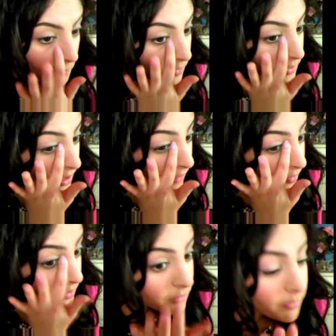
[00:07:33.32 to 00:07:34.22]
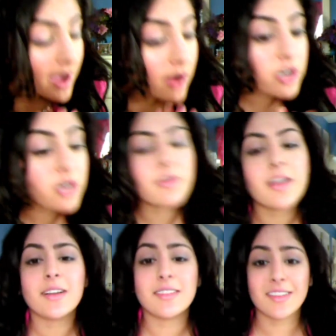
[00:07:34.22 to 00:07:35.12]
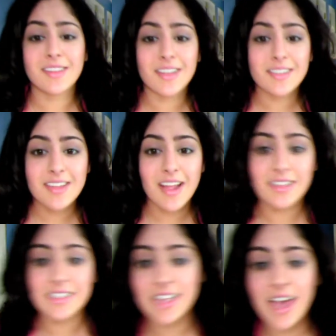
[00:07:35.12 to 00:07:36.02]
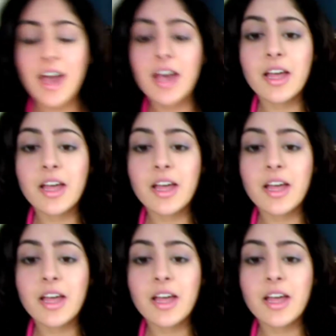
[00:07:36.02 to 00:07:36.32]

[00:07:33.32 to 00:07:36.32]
Be careful with the powder because it does tend to get